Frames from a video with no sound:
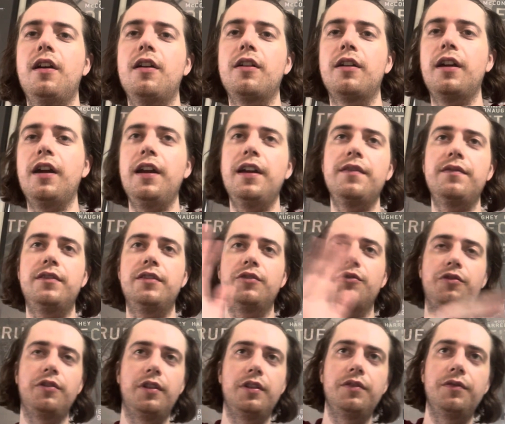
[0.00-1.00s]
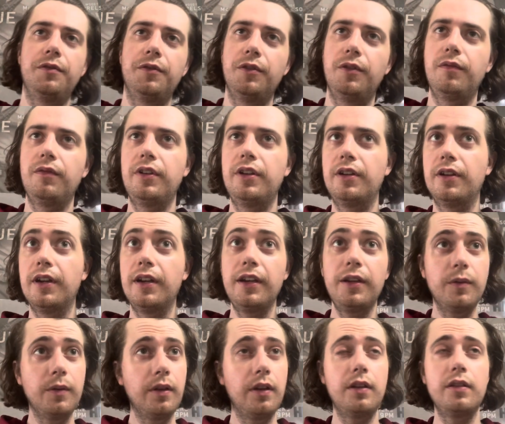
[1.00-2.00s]
archived and transferred over here
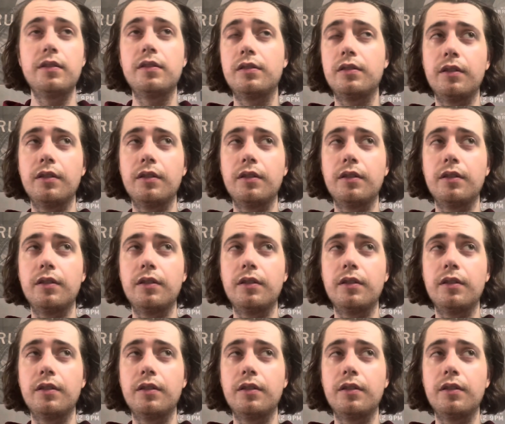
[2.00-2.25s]
anyways.